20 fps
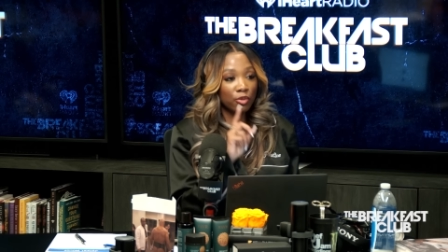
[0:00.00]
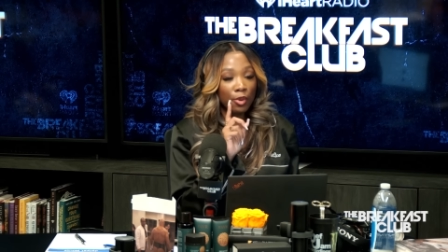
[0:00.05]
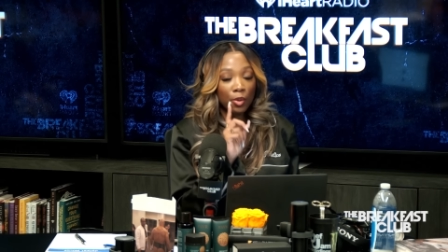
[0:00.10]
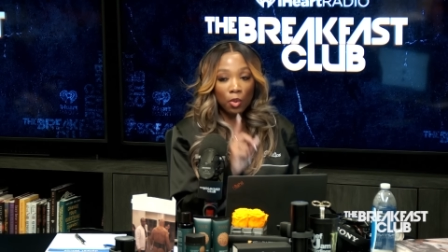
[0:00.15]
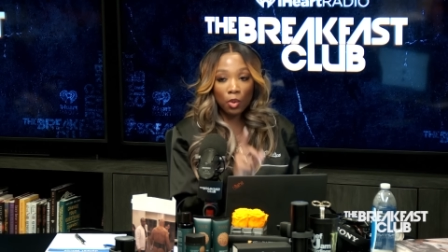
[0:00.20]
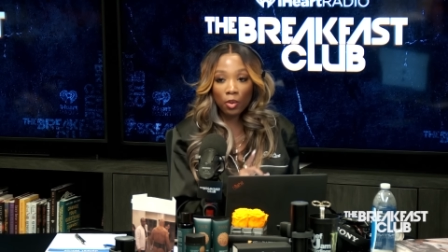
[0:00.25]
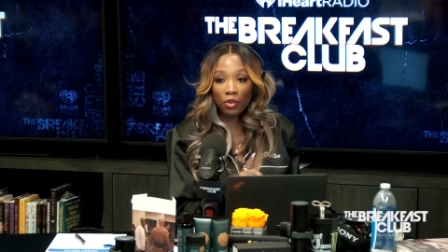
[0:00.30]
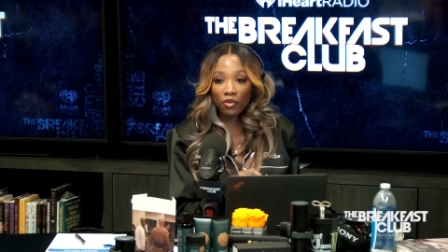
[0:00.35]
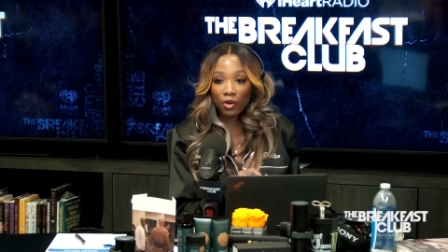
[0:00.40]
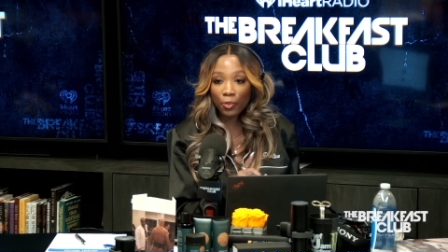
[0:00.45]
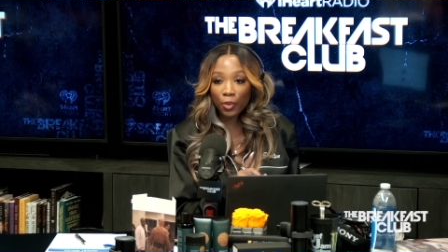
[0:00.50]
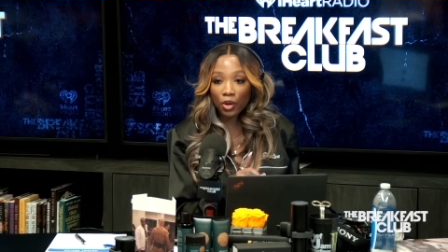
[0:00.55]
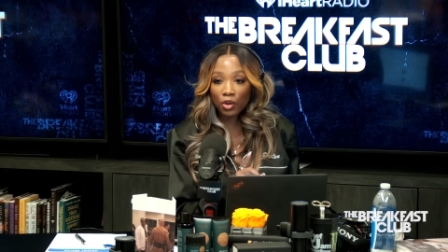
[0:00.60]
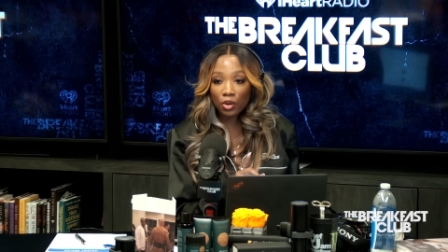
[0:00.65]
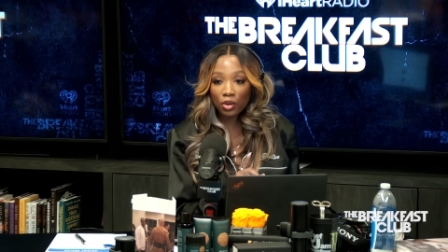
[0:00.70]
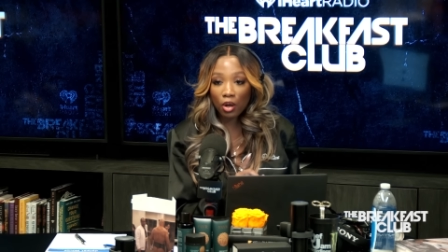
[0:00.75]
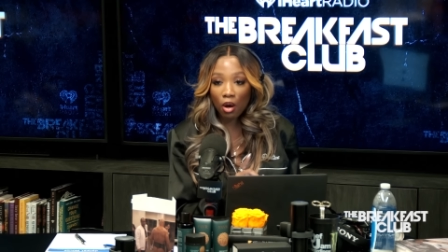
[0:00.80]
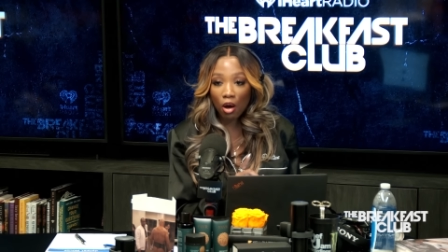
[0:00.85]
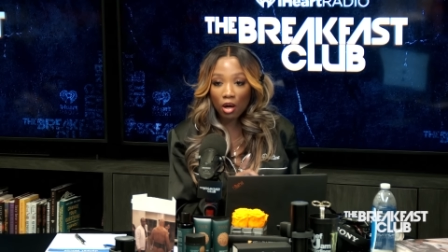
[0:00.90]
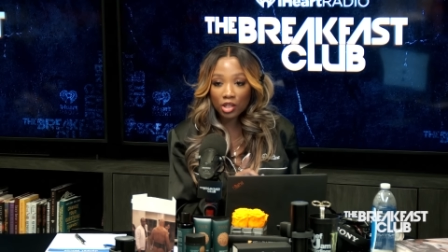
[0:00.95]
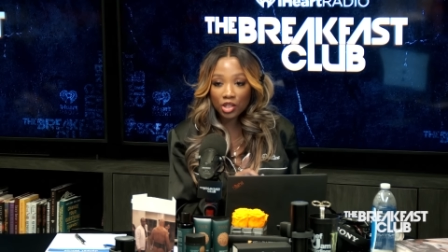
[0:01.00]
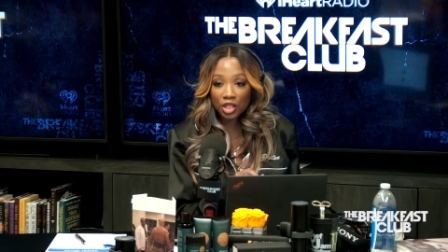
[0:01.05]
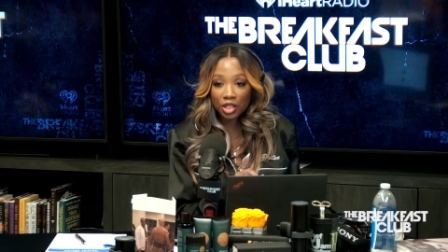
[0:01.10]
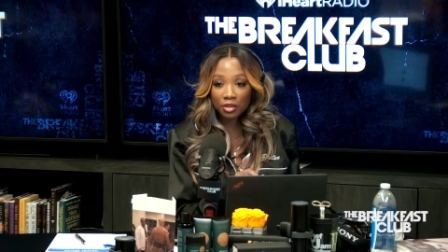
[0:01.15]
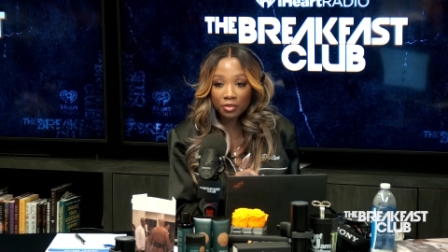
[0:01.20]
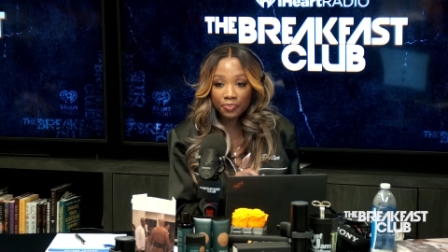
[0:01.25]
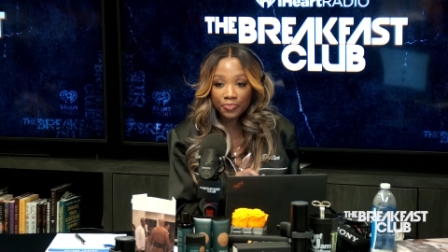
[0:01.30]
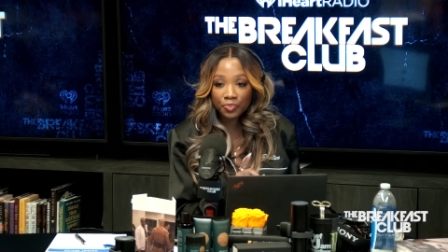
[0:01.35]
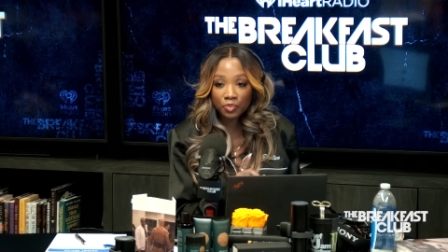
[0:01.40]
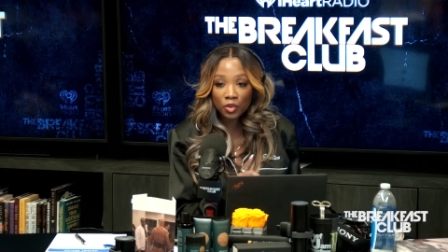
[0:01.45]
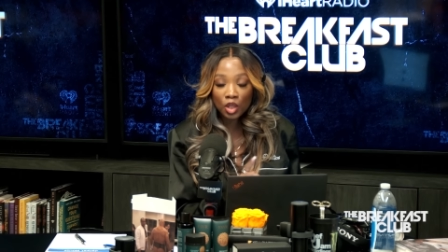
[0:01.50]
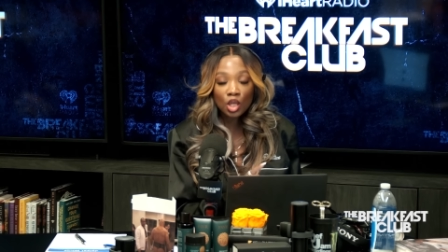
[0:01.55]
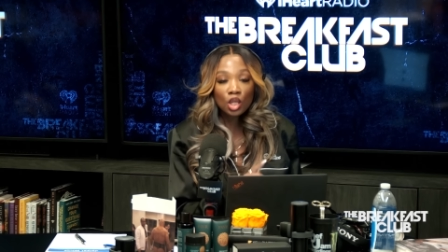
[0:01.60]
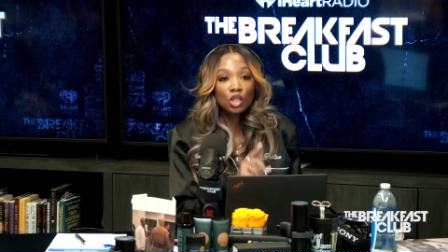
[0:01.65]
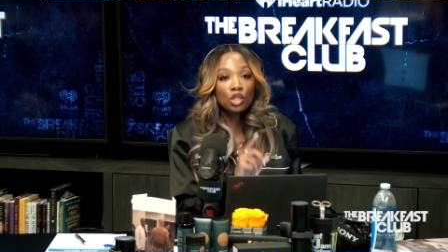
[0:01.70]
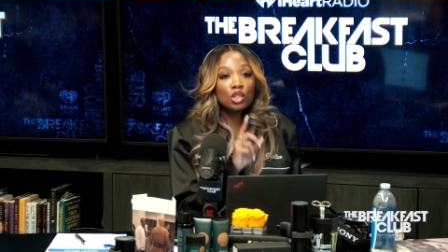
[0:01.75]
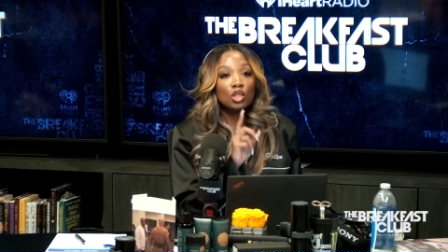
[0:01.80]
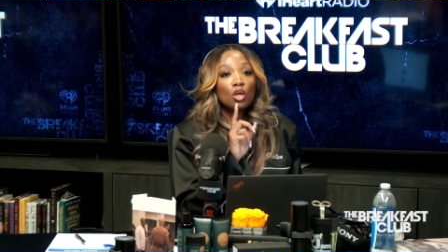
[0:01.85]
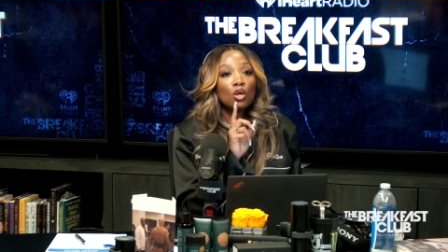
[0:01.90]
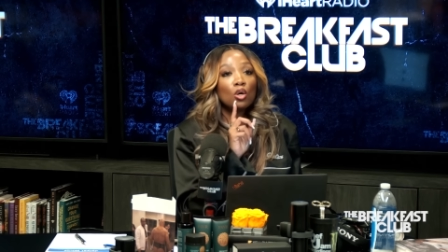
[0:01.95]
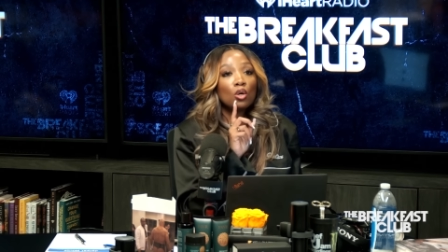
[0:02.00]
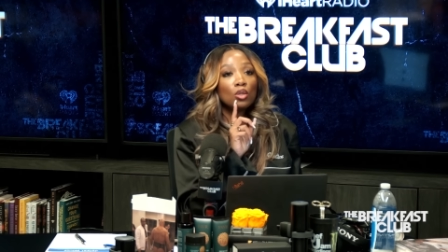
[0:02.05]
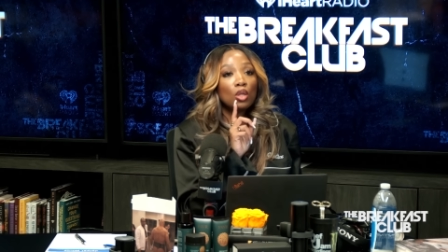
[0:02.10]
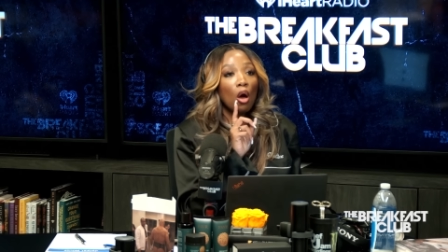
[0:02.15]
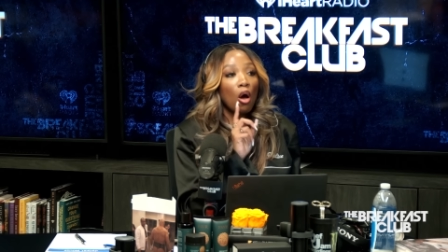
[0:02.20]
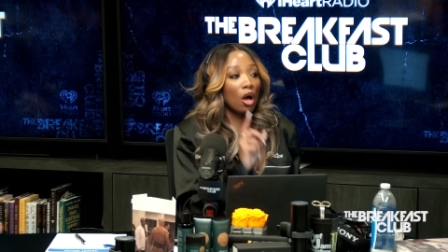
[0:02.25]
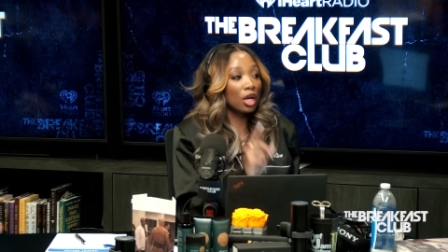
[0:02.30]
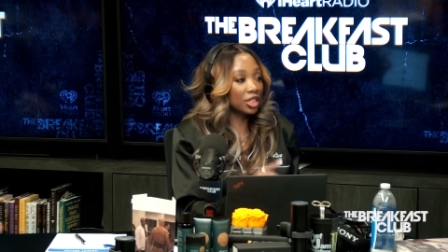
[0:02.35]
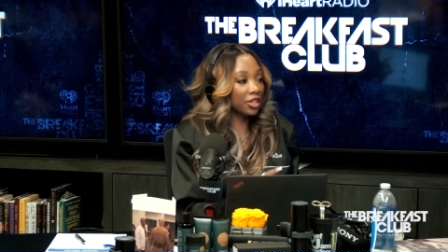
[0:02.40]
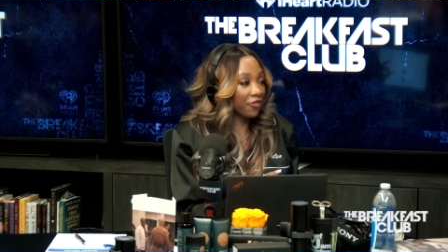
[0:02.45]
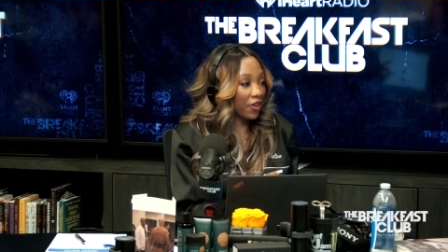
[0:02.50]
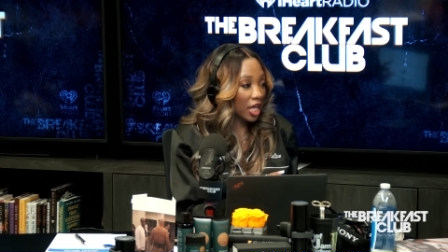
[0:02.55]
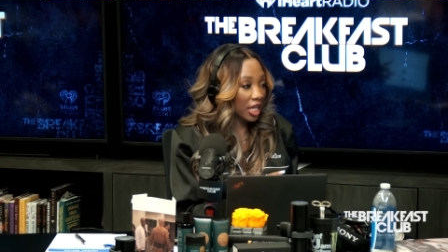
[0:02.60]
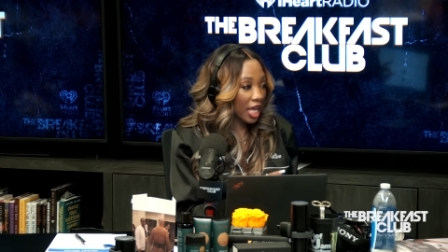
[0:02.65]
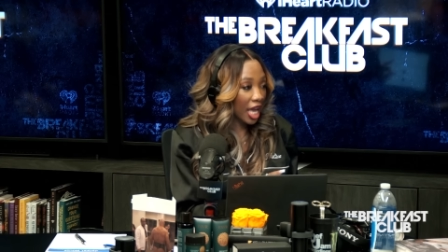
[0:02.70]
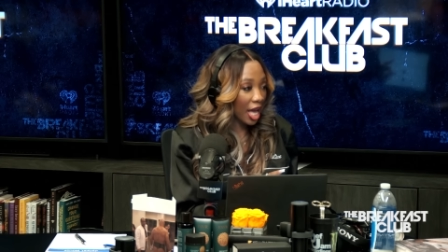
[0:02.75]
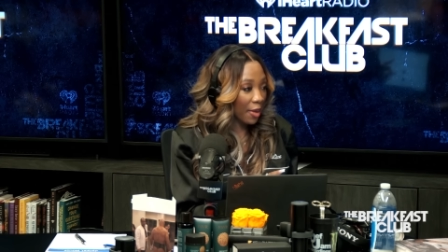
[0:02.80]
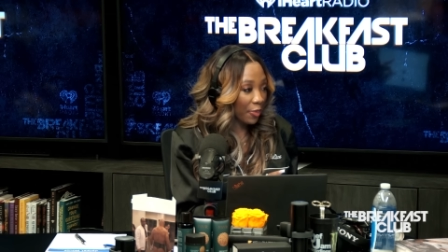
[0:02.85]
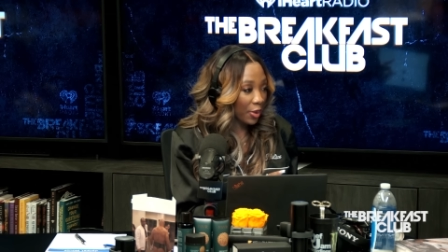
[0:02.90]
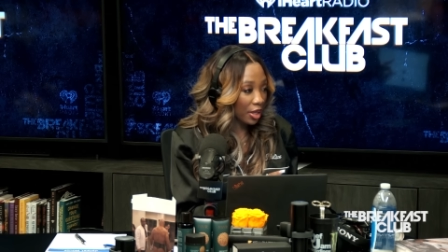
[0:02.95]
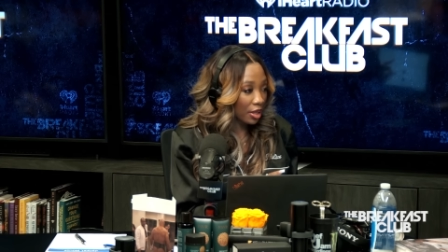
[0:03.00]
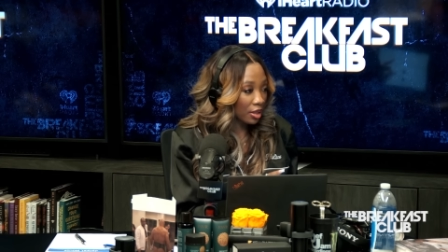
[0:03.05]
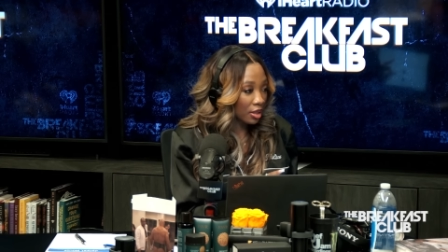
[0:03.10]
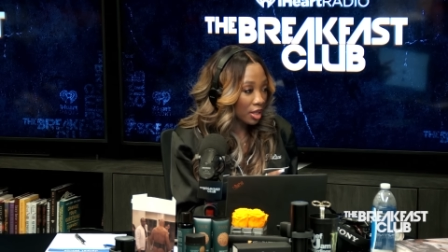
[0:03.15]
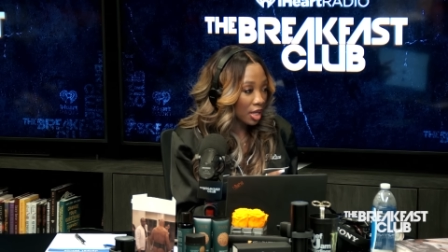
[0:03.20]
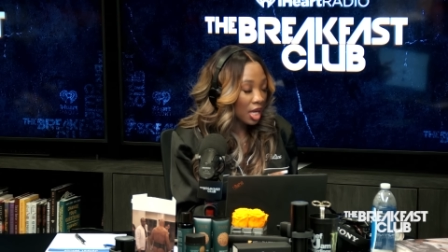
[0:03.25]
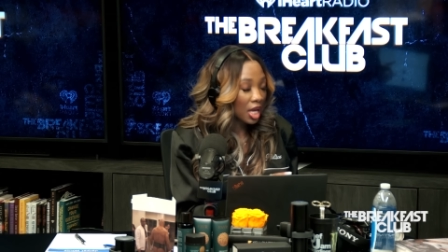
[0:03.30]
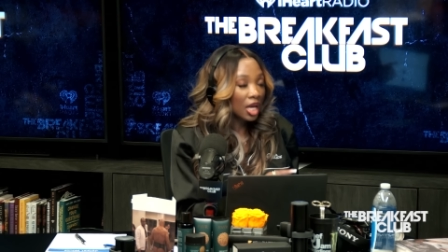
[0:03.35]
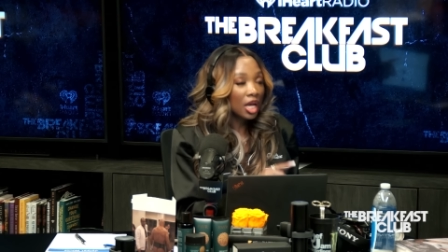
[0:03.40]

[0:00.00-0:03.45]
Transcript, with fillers: Remember we were reporting on the auction? Yes. So the auction finally happened.